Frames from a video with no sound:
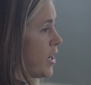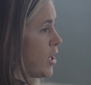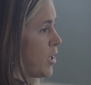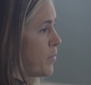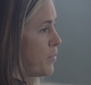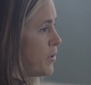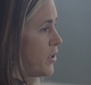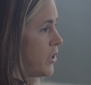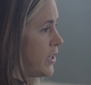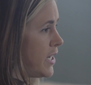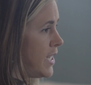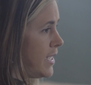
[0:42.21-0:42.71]
we are
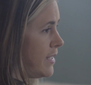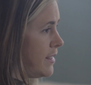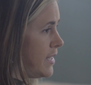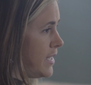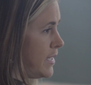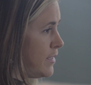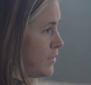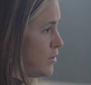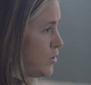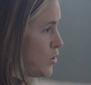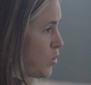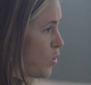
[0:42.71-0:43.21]
putting
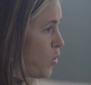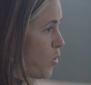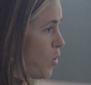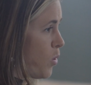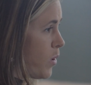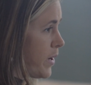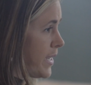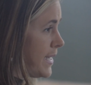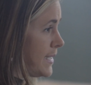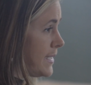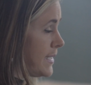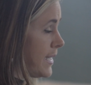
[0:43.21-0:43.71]
these
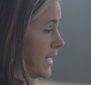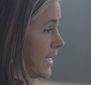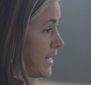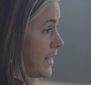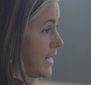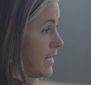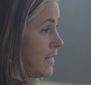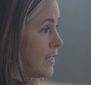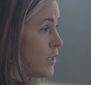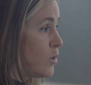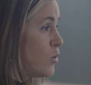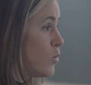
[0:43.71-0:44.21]
toys, like
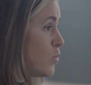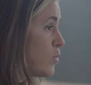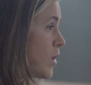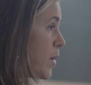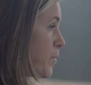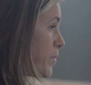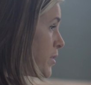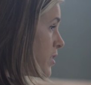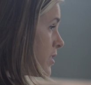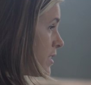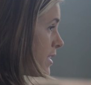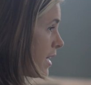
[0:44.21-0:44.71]
the little
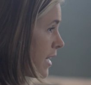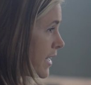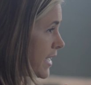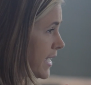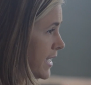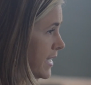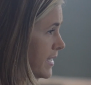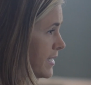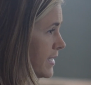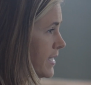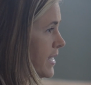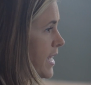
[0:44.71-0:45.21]
rubber
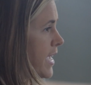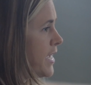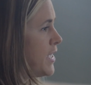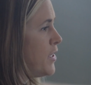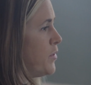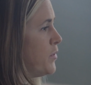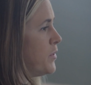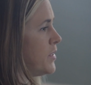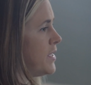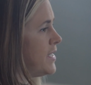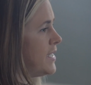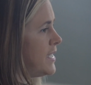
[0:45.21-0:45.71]
duckies that
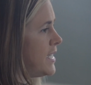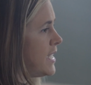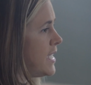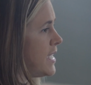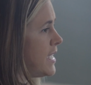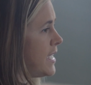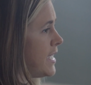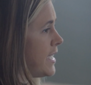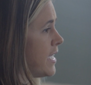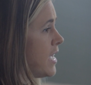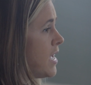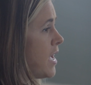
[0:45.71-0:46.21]
you
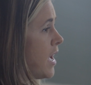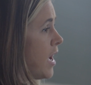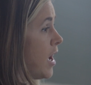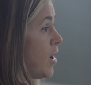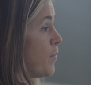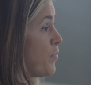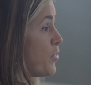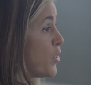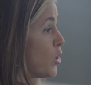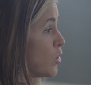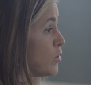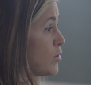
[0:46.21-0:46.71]
see,
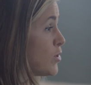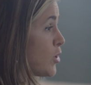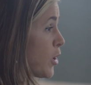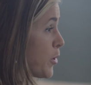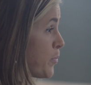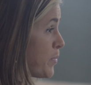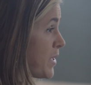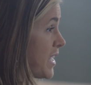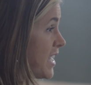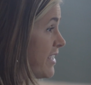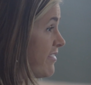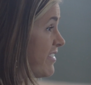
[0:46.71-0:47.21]
those
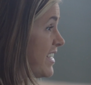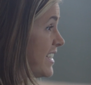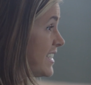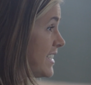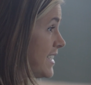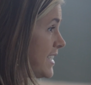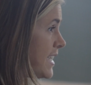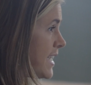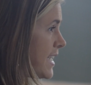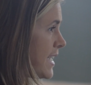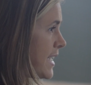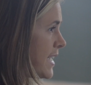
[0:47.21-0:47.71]
are
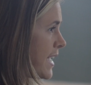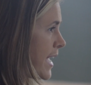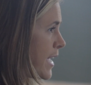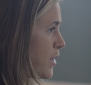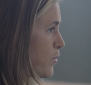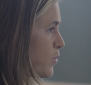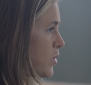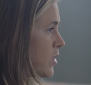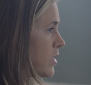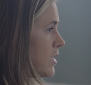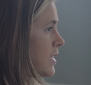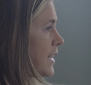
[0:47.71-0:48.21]
PVC,
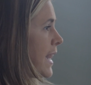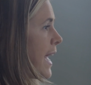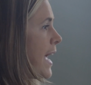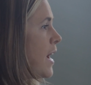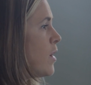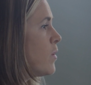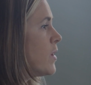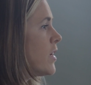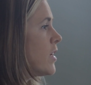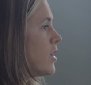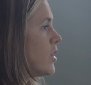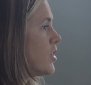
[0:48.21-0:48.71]
and we're
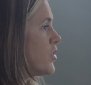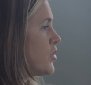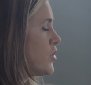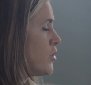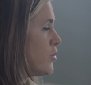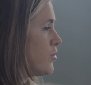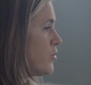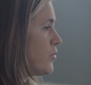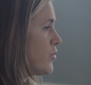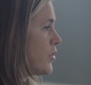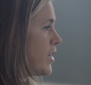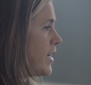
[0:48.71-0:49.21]
allowing our
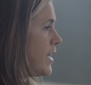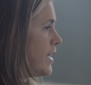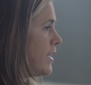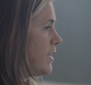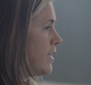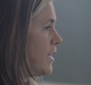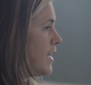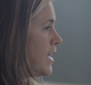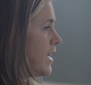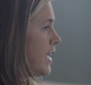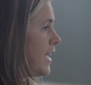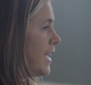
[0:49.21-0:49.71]

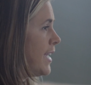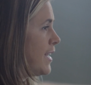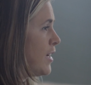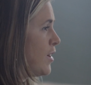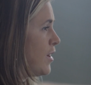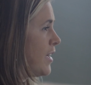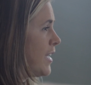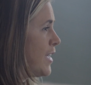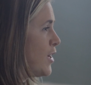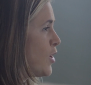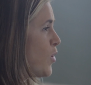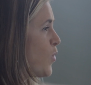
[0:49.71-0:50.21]
children in
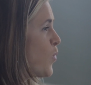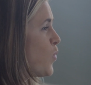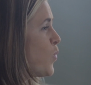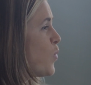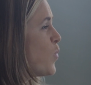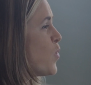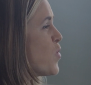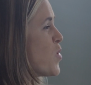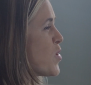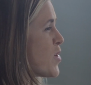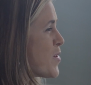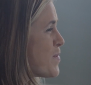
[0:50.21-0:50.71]
a
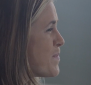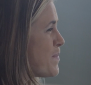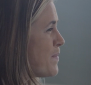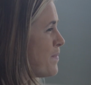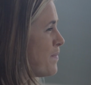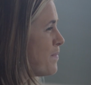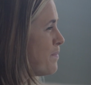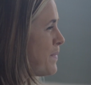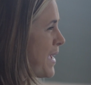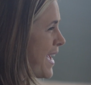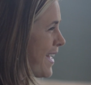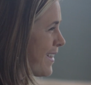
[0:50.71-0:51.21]

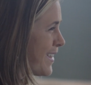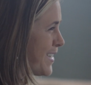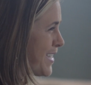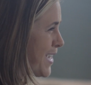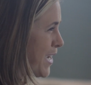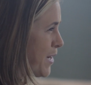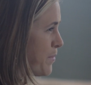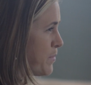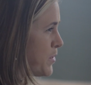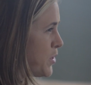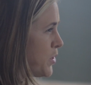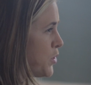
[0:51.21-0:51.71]
warm
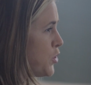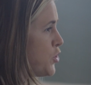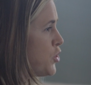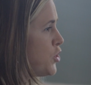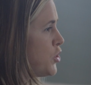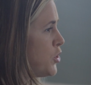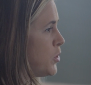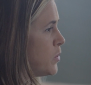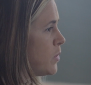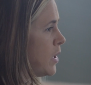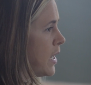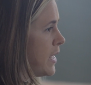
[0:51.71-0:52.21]
bathtub to
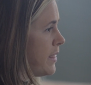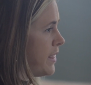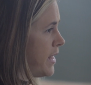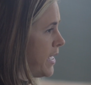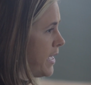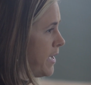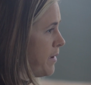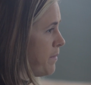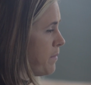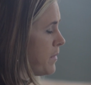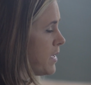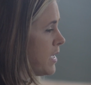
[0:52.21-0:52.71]
chew on
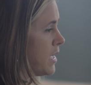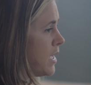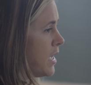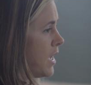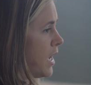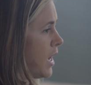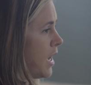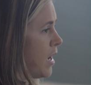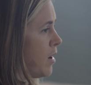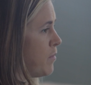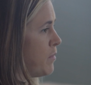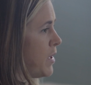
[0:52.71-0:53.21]
them.
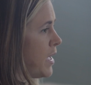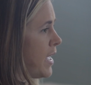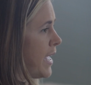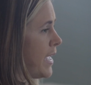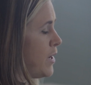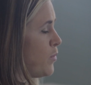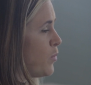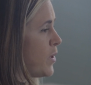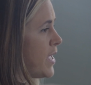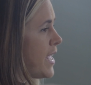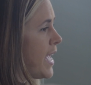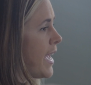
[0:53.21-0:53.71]

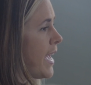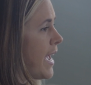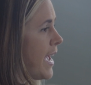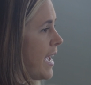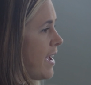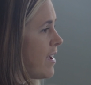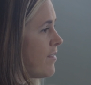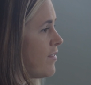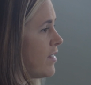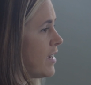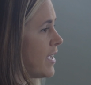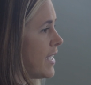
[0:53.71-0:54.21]
And we
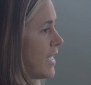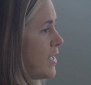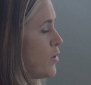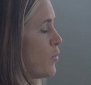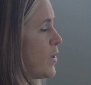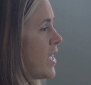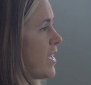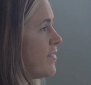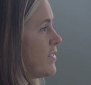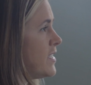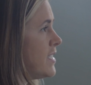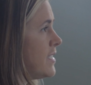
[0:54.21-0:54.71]
have,
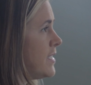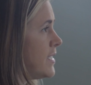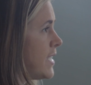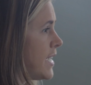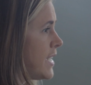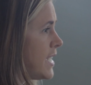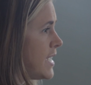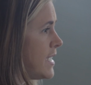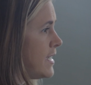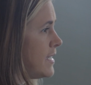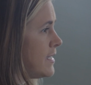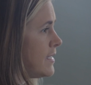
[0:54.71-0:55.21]
again, we have
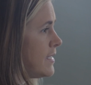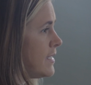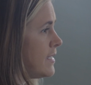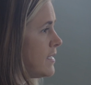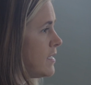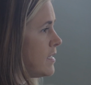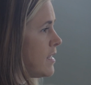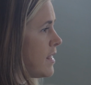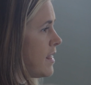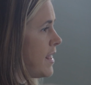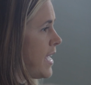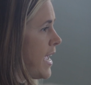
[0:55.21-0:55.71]

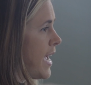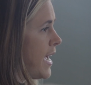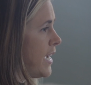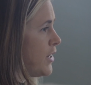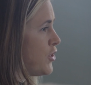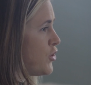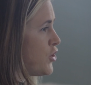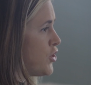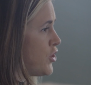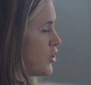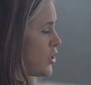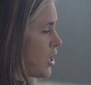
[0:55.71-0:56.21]
studies
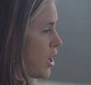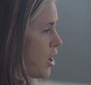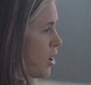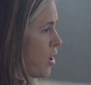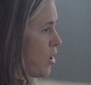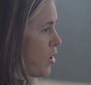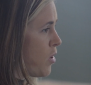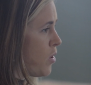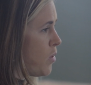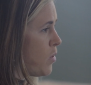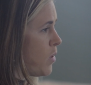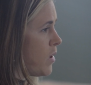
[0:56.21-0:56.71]
that
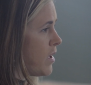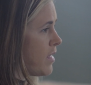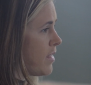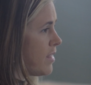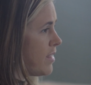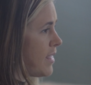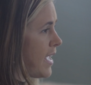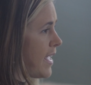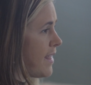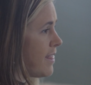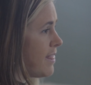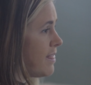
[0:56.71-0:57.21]
show
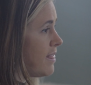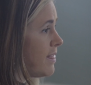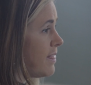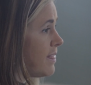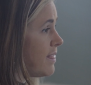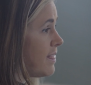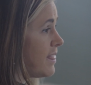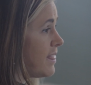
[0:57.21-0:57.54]
that